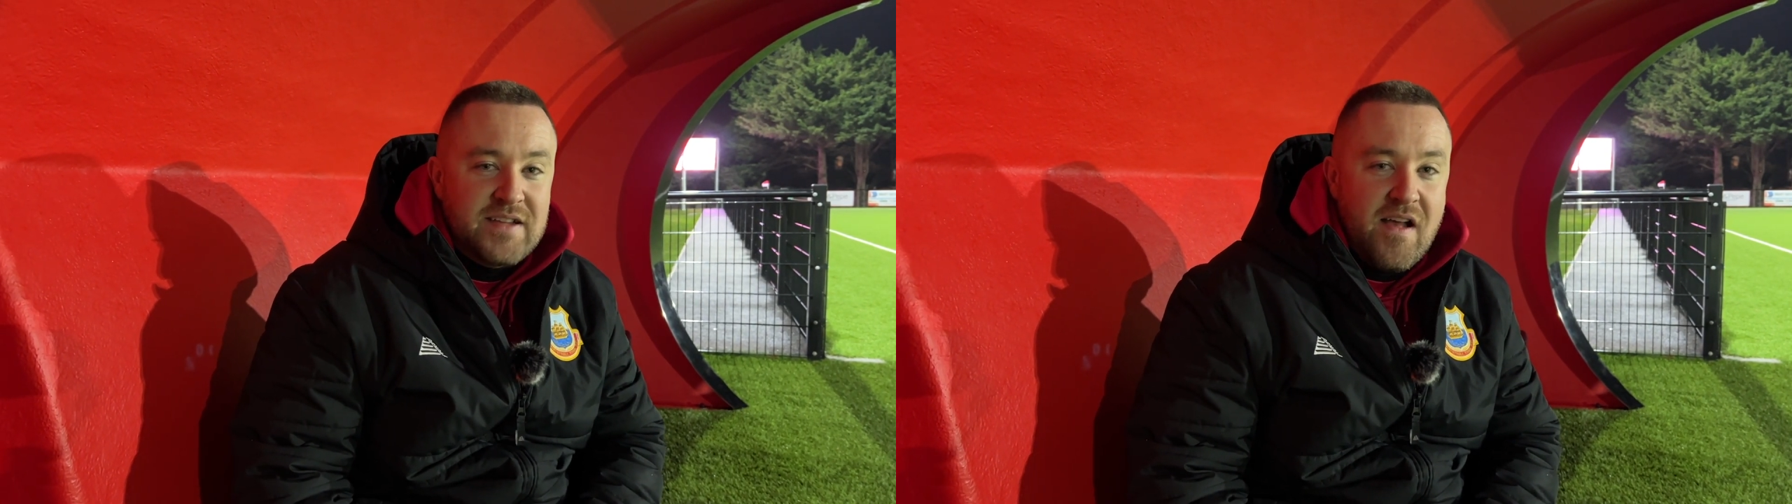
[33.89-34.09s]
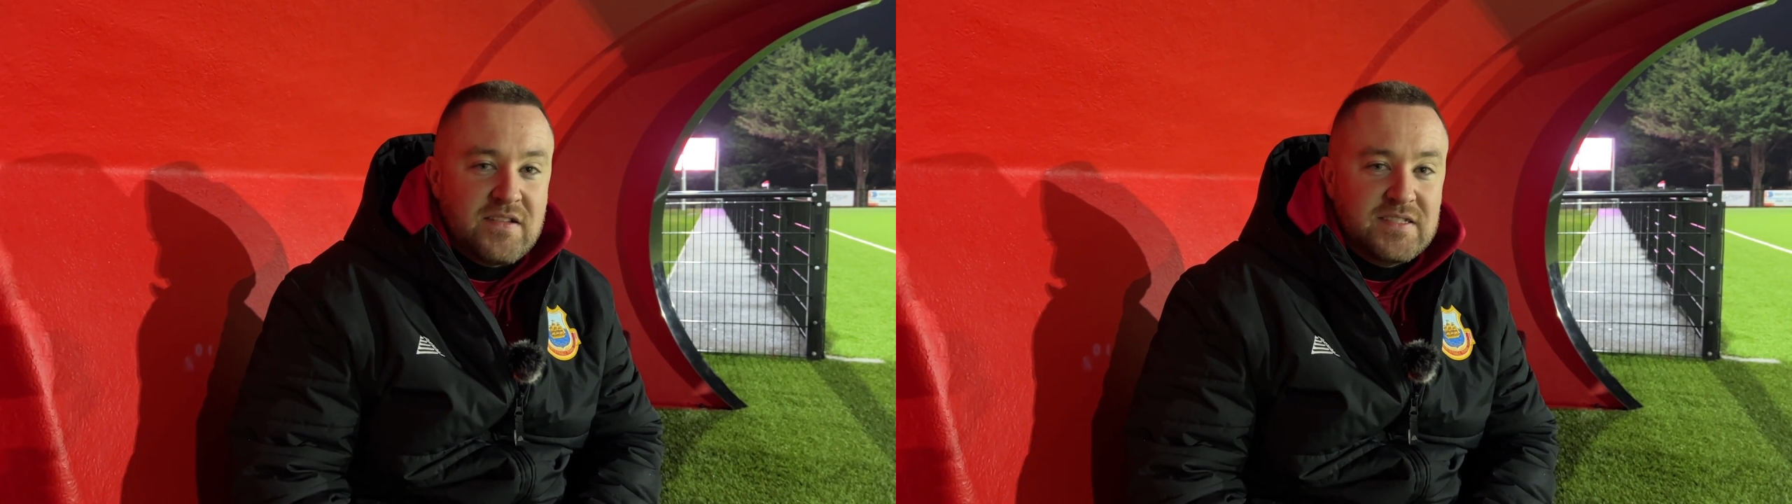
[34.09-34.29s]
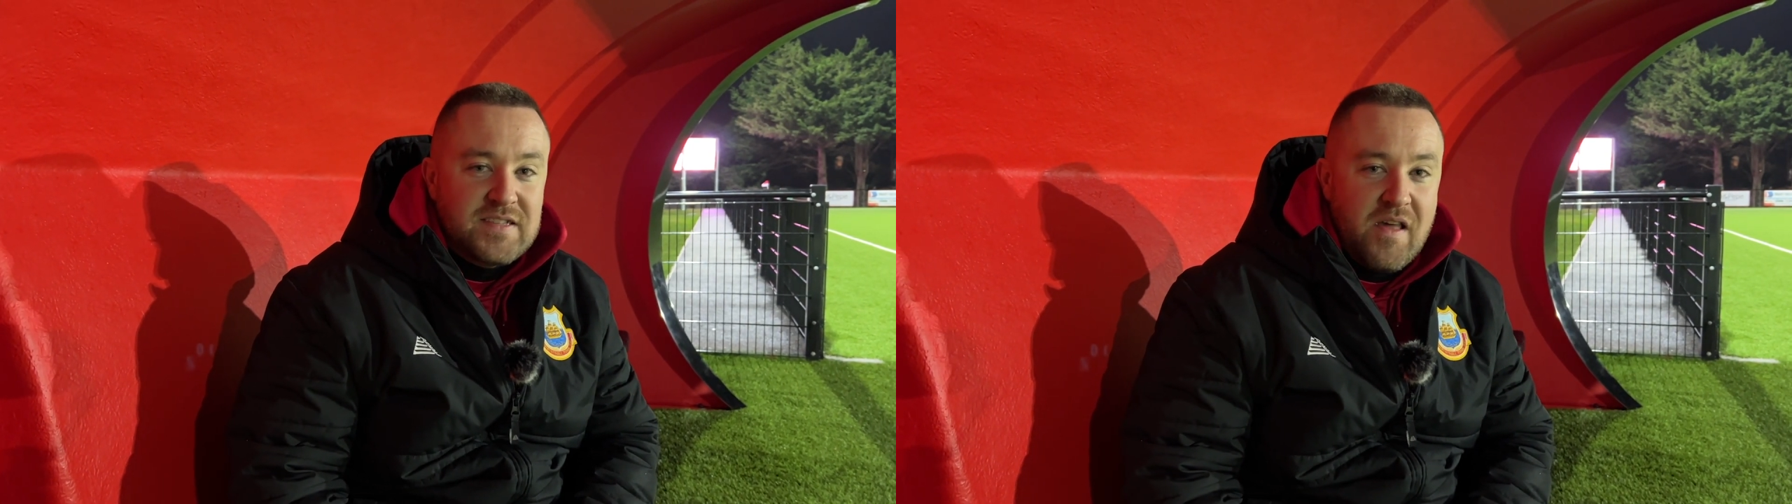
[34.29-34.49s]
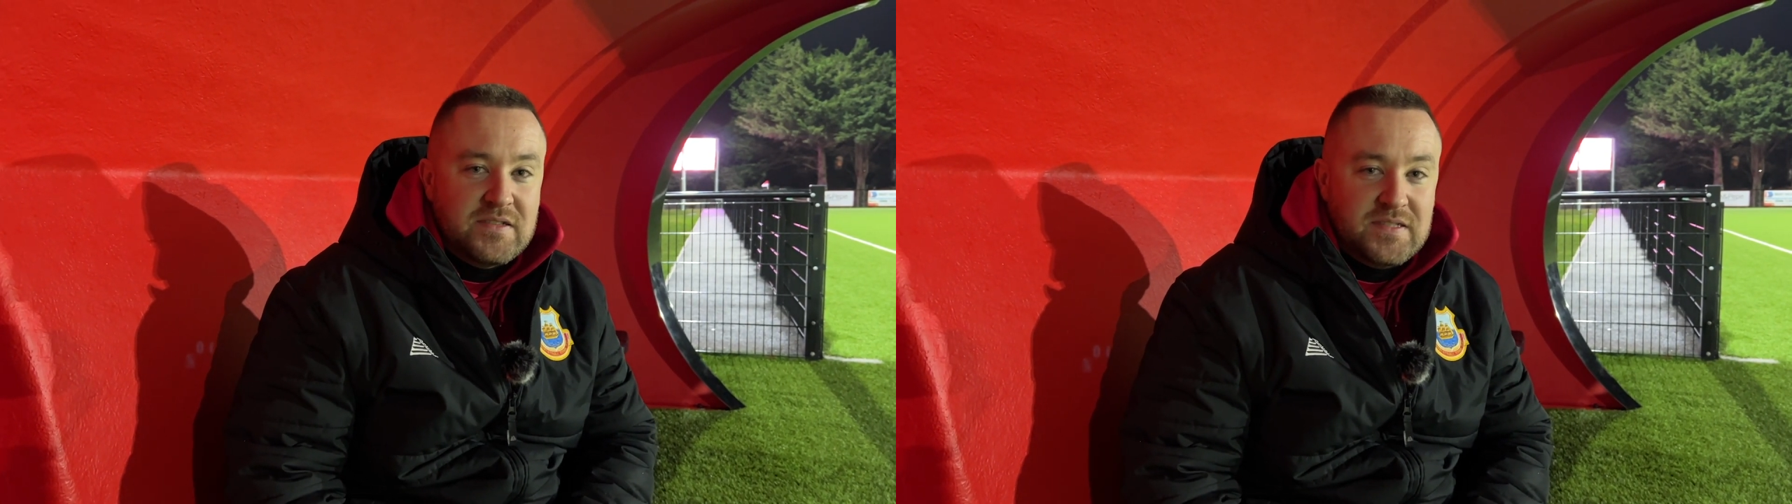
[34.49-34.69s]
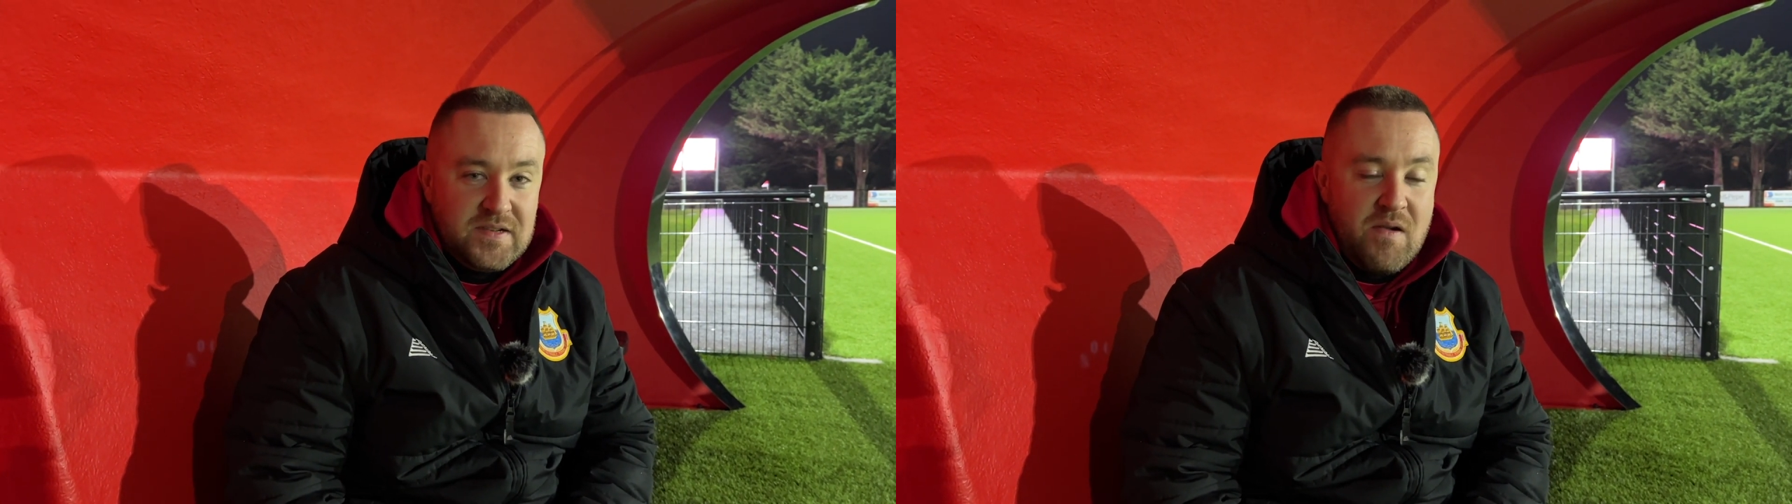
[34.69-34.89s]
towards the end
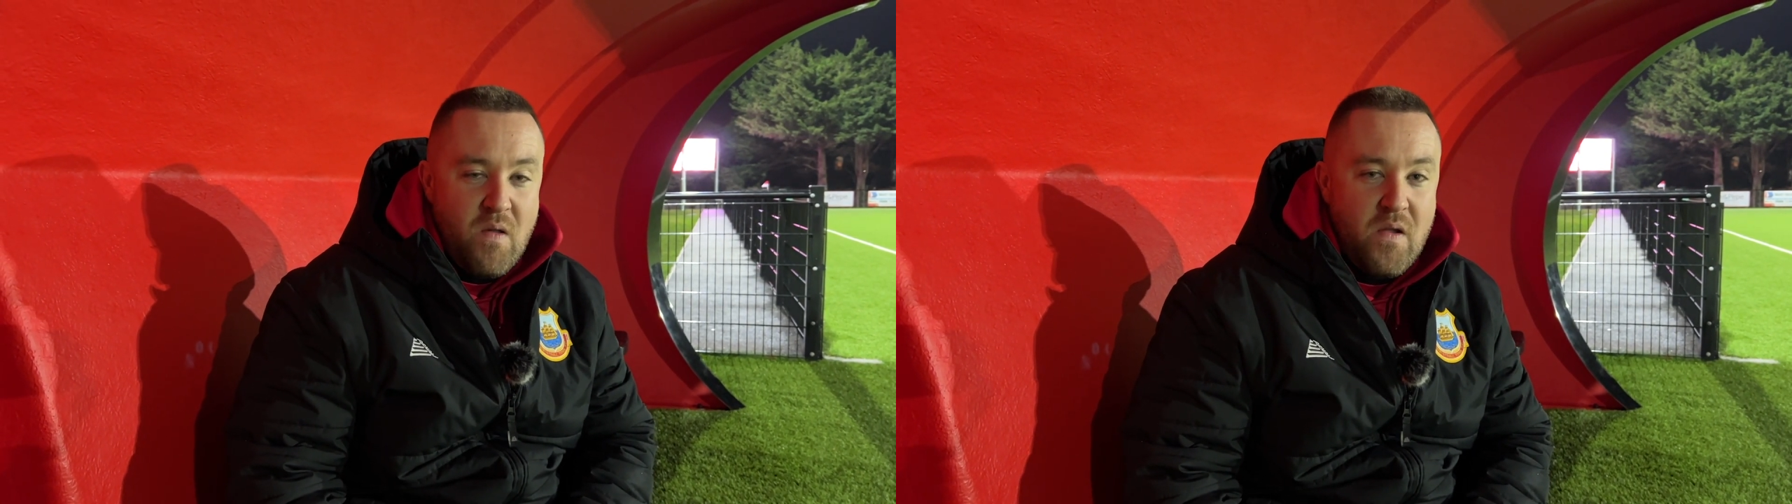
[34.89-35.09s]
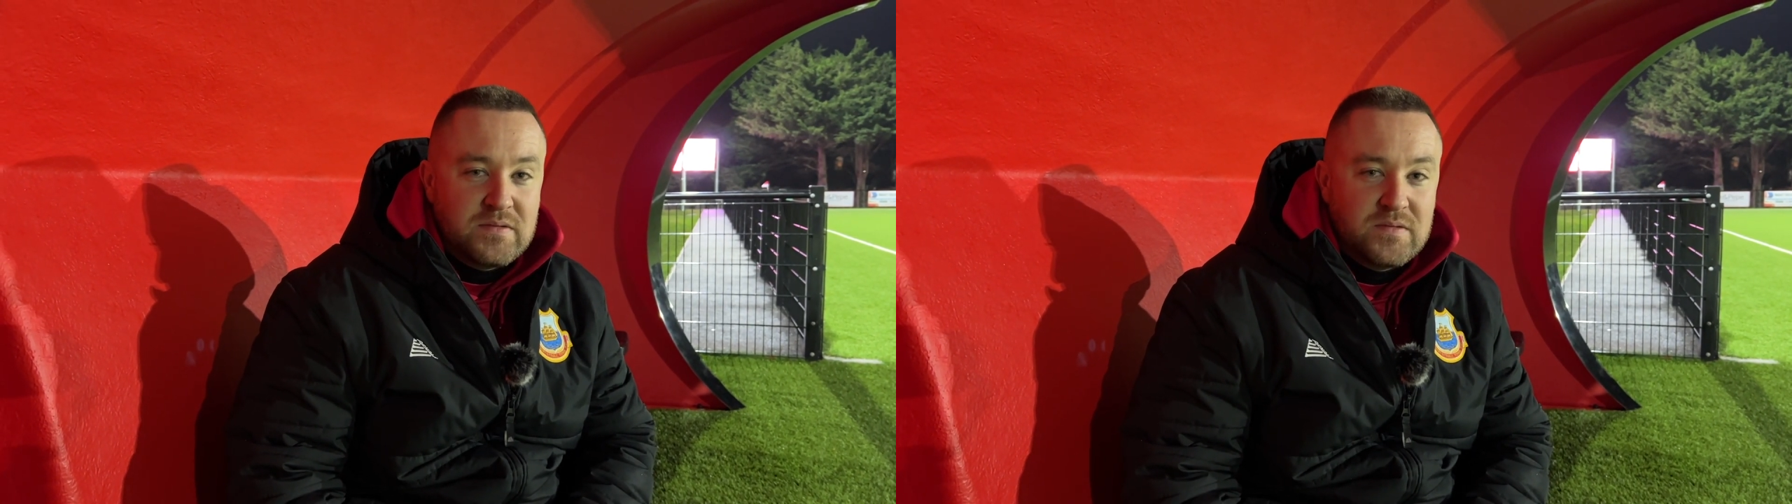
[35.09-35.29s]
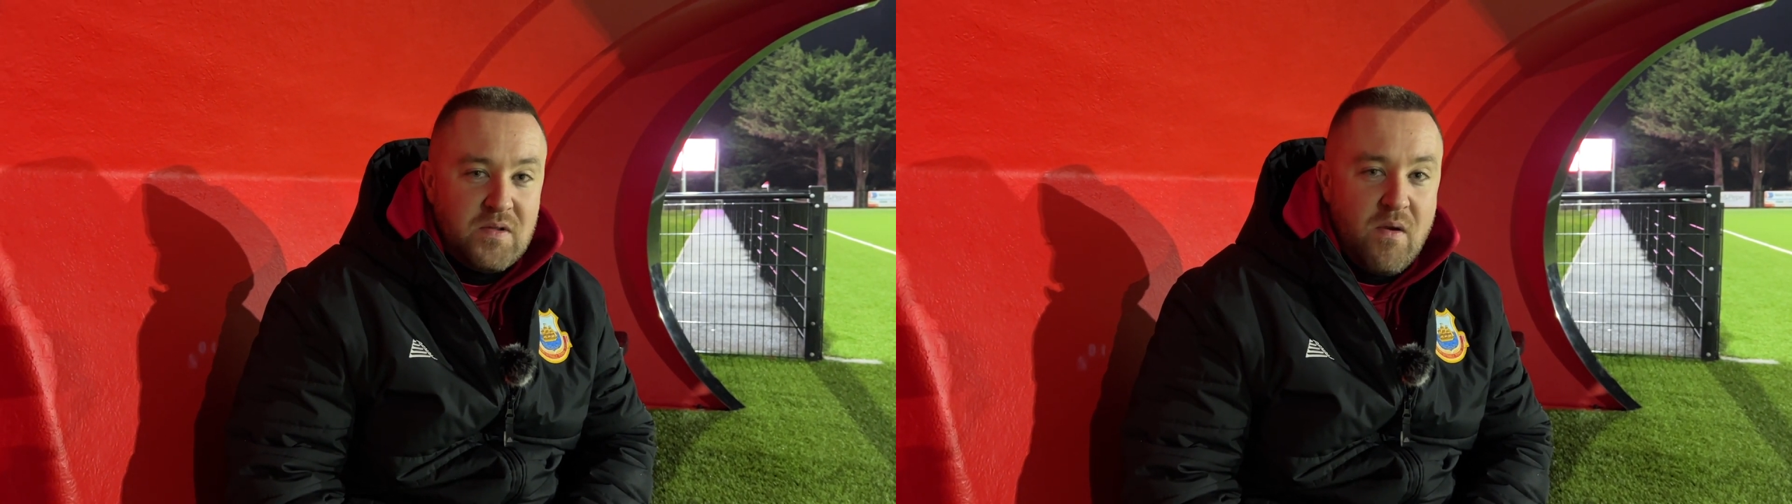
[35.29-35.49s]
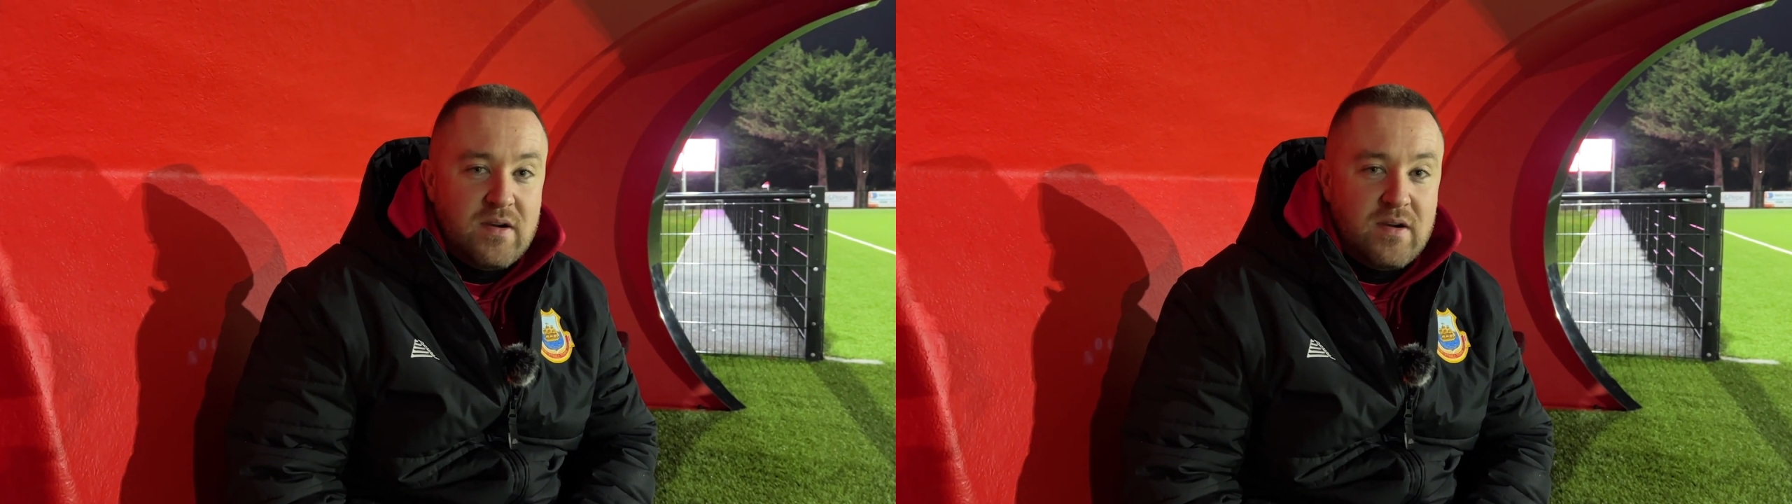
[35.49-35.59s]
and we scored another goal.